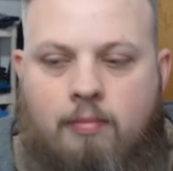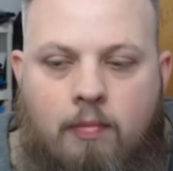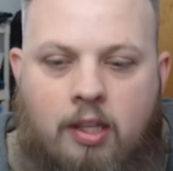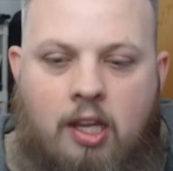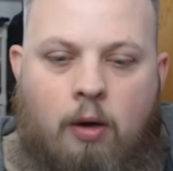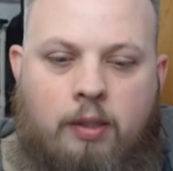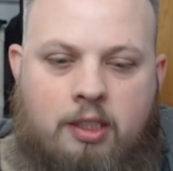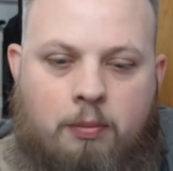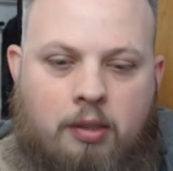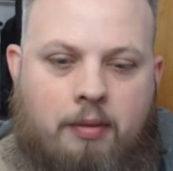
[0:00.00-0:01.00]
The only
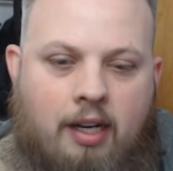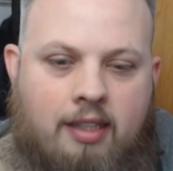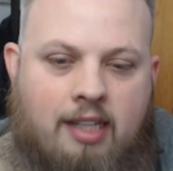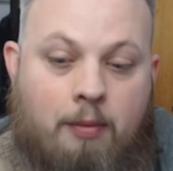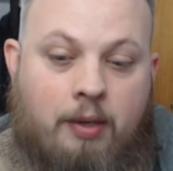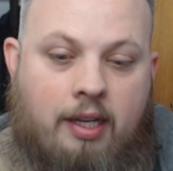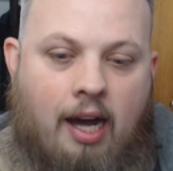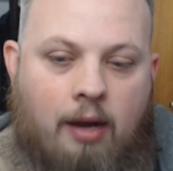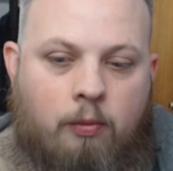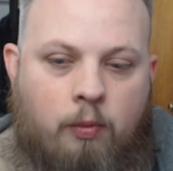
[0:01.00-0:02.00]
Supreme Kai time we
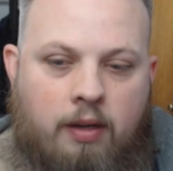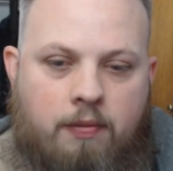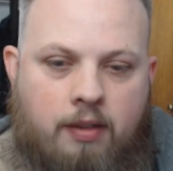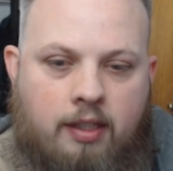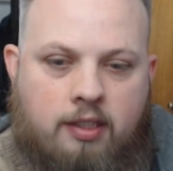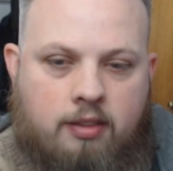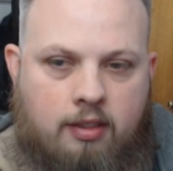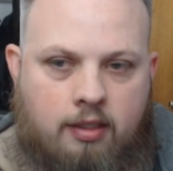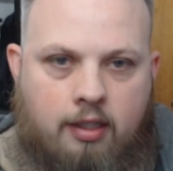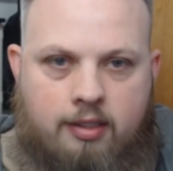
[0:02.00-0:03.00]
got with this
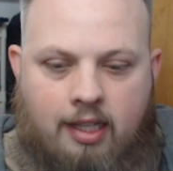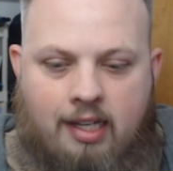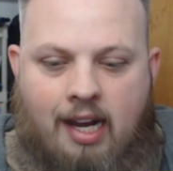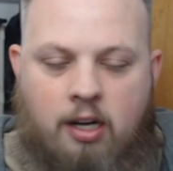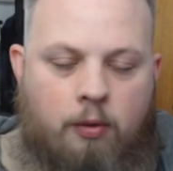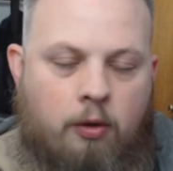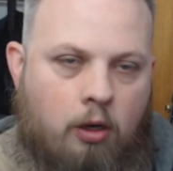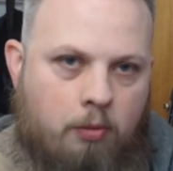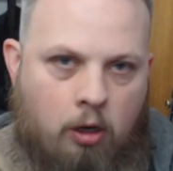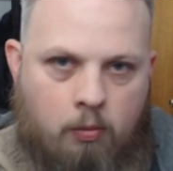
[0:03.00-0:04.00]
set, and I know there are
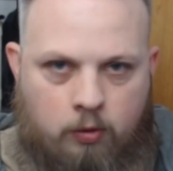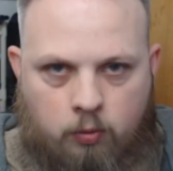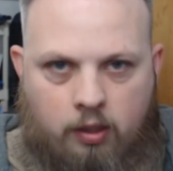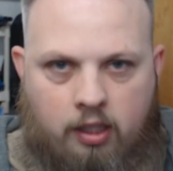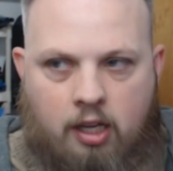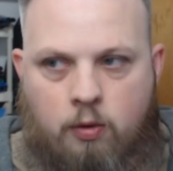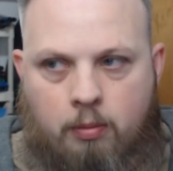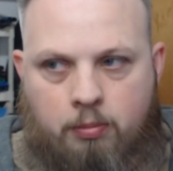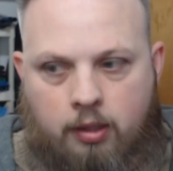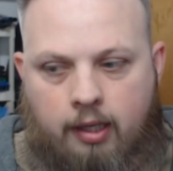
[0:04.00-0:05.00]
promos and whatnot you
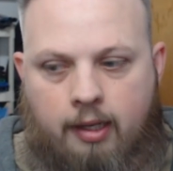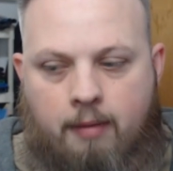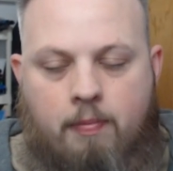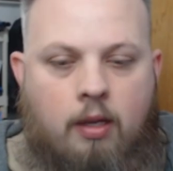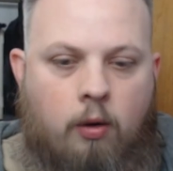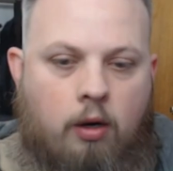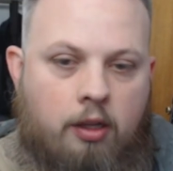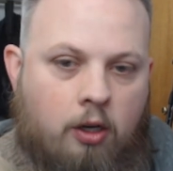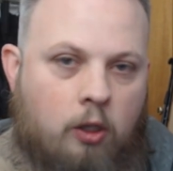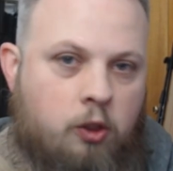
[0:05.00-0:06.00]
could play, or other
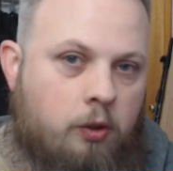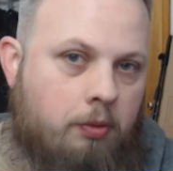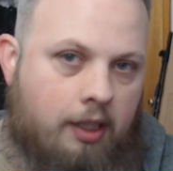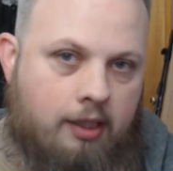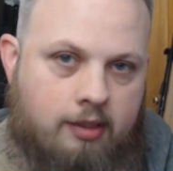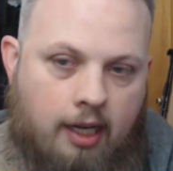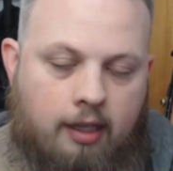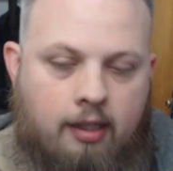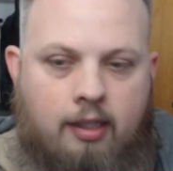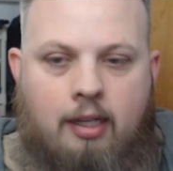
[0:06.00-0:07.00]
cards you could play in the deck,
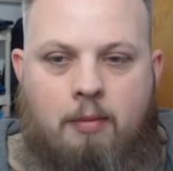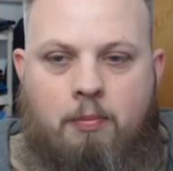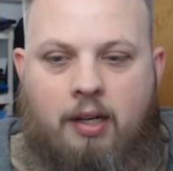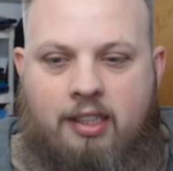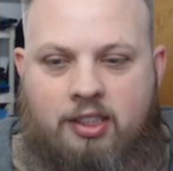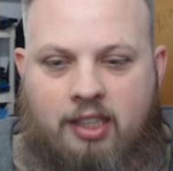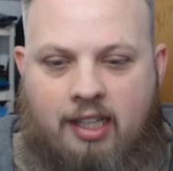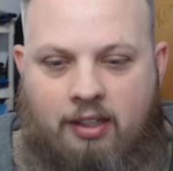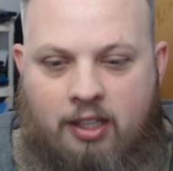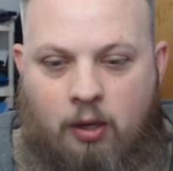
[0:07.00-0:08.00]
but I just like
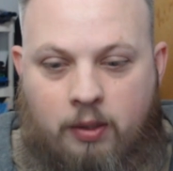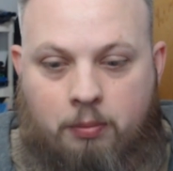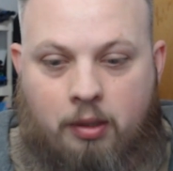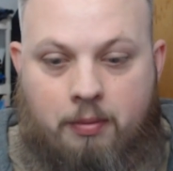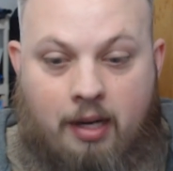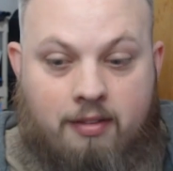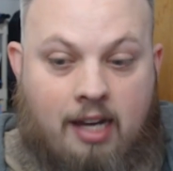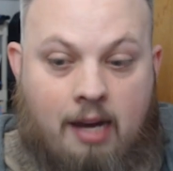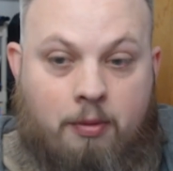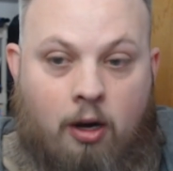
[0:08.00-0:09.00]
how the only Supreme Kai
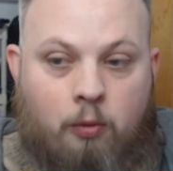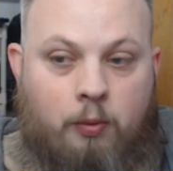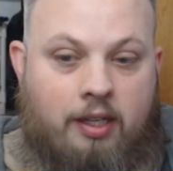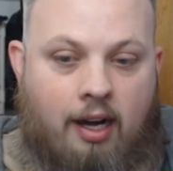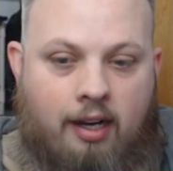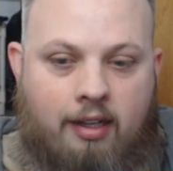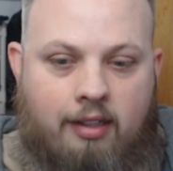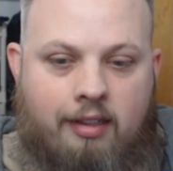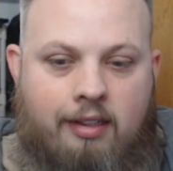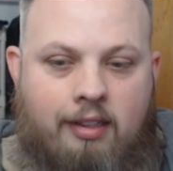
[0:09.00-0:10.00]
time card we got
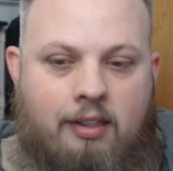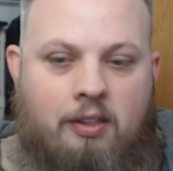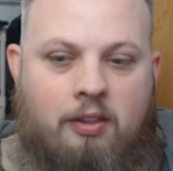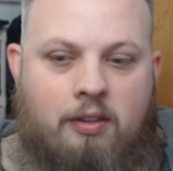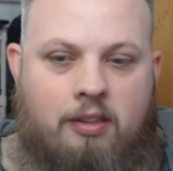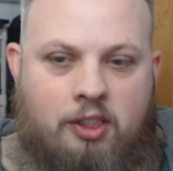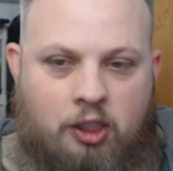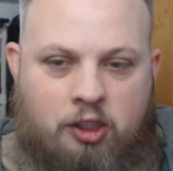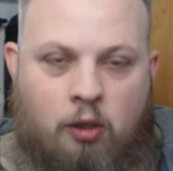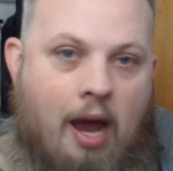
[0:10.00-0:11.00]

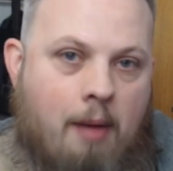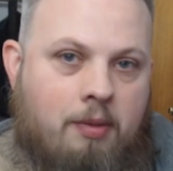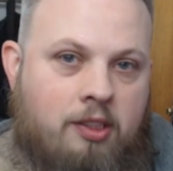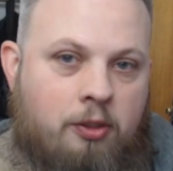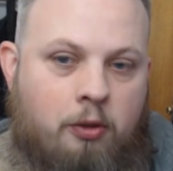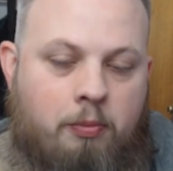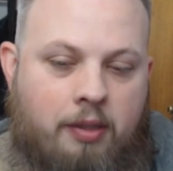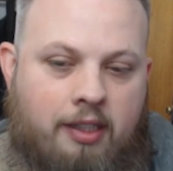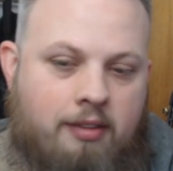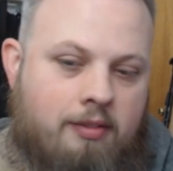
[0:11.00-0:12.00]
just so happened to have
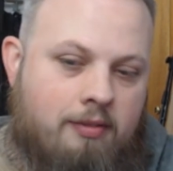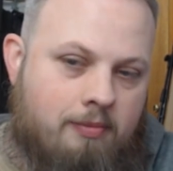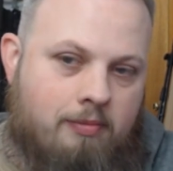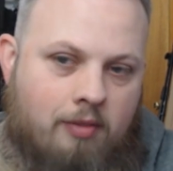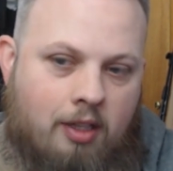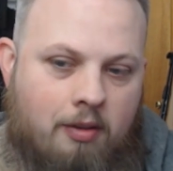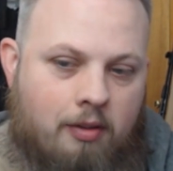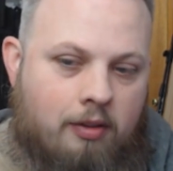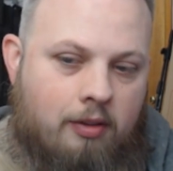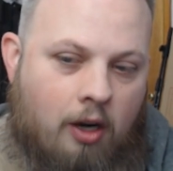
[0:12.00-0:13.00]
been
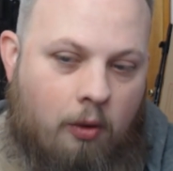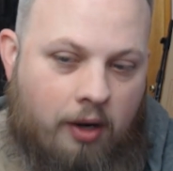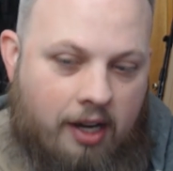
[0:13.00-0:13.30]
already